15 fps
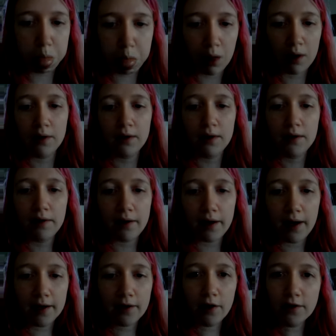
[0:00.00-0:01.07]
I can't get
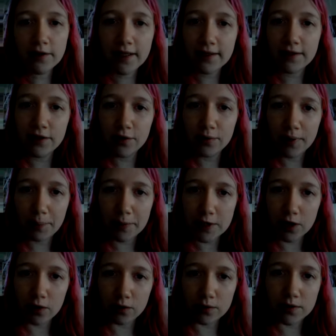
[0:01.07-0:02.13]
new episodes.
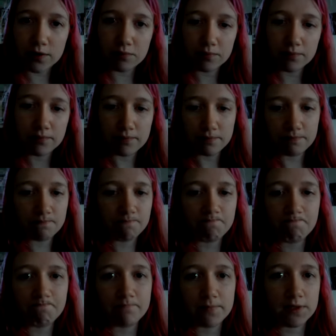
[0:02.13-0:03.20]

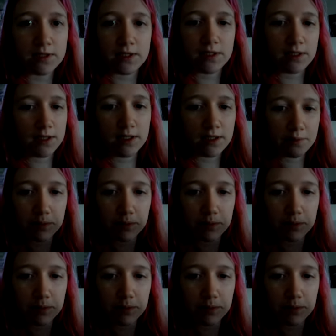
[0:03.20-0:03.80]
Damn you!